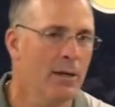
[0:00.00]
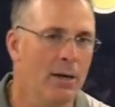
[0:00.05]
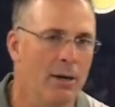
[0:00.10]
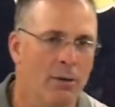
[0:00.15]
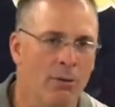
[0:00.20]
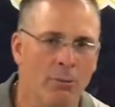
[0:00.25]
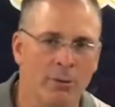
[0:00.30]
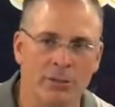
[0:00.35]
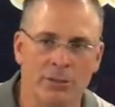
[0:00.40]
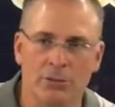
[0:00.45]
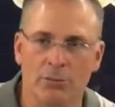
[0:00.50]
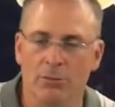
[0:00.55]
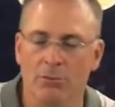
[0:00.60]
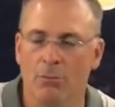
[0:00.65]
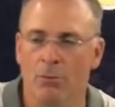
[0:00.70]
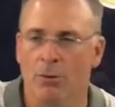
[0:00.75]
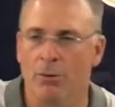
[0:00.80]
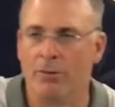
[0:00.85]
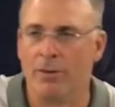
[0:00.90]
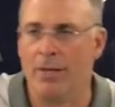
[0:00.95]
are always
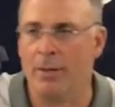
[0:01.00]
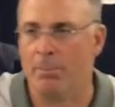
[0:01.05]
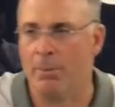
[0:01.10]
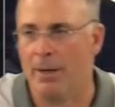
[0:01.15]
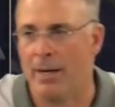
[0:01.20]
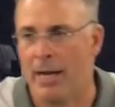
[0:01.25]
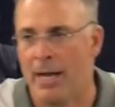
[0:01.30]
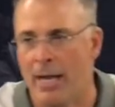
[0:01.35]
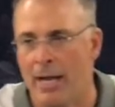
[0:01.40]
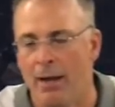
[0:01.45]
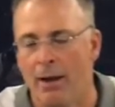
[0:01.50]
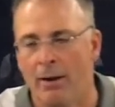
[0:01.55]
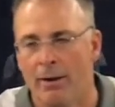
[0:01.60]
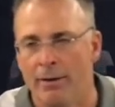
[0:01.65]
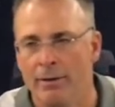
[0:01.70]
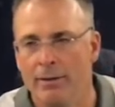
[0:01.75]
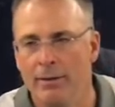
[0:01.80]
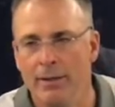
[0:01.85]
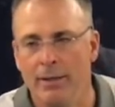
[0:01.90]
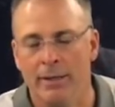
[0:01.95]
worth keeping an eye
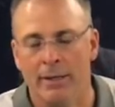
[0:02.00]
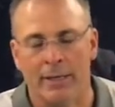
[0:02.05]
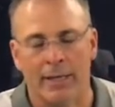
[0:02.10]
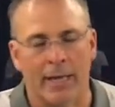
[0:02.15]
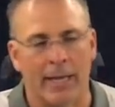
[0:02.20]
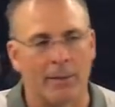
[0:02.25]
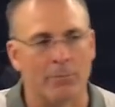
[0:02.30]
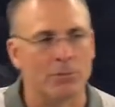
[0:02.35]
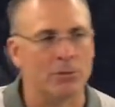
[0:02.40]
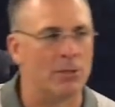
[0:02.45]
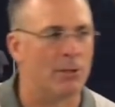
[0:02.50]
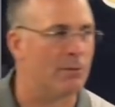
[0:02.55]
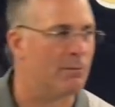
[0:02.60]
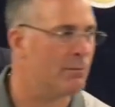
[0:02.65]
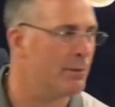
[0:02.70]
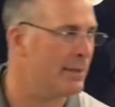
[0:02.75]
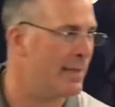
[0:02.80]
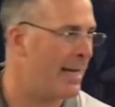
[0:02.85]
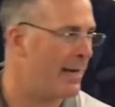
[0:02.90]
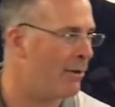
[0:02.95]
on in, in the game. So
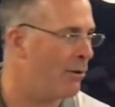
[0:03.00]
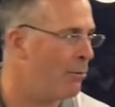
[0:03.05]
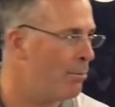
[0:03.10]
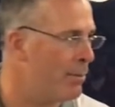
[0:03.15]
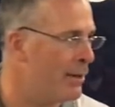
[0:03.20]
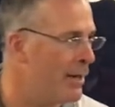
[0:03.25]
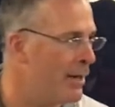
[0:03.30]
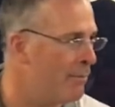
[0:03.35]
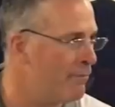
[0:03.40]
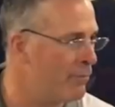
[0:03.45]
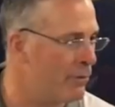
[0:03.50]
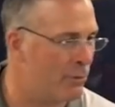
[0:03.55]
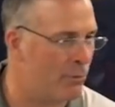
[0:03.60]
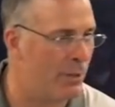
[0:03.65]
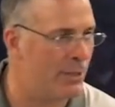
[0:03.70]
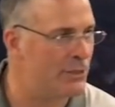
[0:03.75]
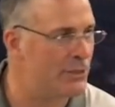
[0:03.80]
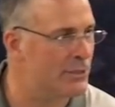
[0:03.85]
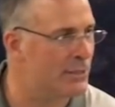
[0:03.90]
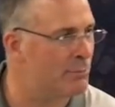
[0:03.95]
with that, I'll open it up for
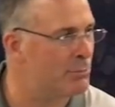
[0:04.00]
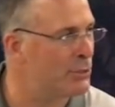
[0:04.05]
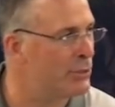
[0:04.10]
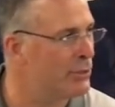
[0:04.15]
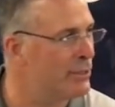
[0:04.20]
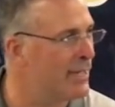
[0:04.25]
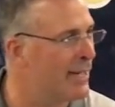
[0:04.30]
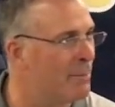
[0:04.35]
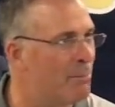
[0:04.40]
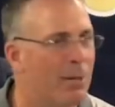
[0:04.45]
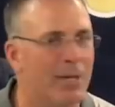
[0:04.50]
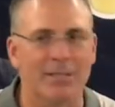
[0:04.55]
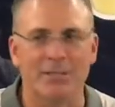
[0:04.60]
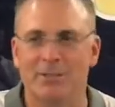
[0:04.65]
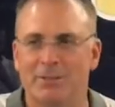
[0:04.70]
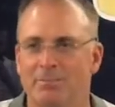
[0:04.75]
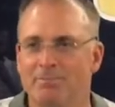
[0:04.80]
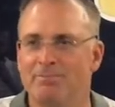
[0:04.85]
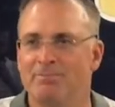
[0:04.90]
questions. I'm sure you got a bunch.